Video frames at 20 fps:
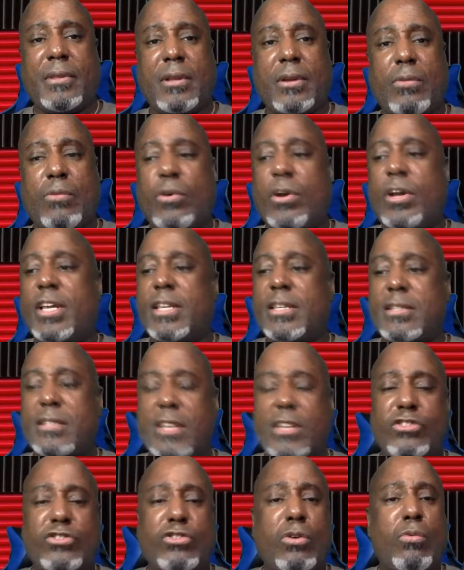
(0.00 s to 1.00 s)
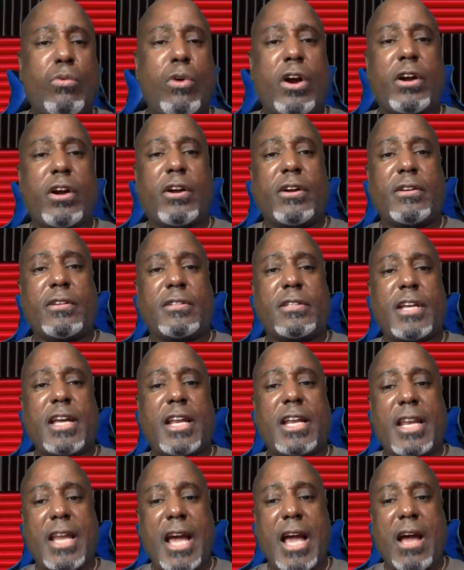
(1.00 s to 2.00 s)
were essential workers,
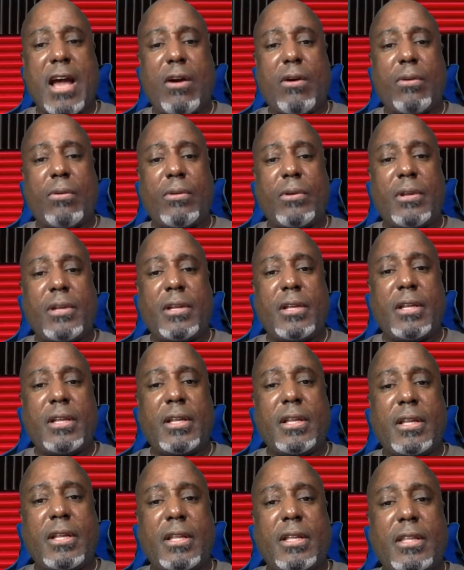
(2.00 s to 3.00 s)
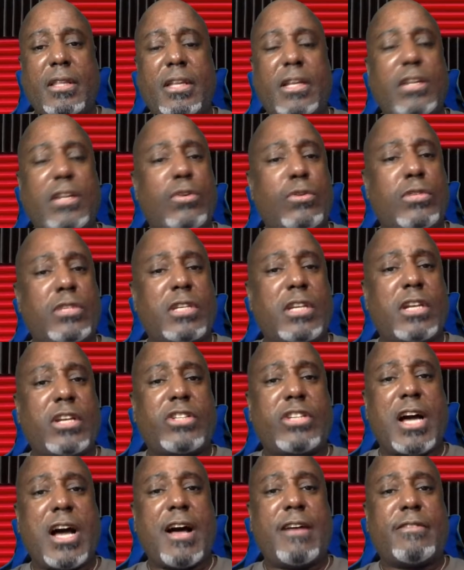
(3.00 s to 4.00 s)
and now they're losing their
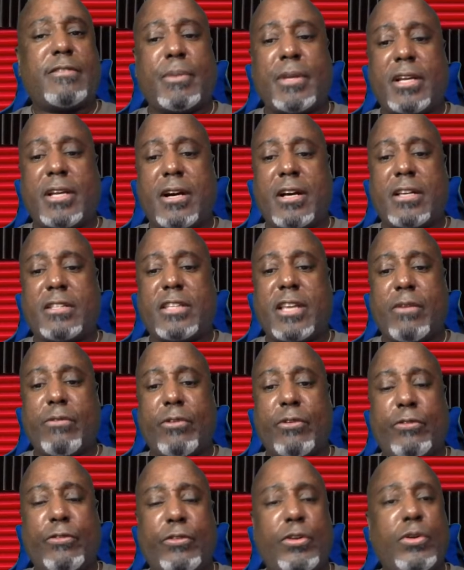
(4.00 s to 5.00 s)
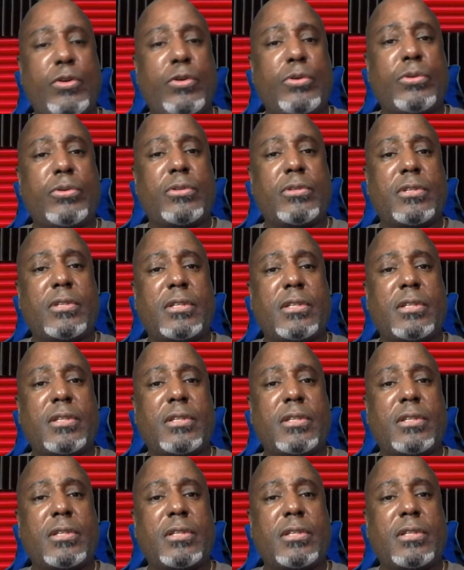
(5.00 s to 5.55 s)
jobs because they refuse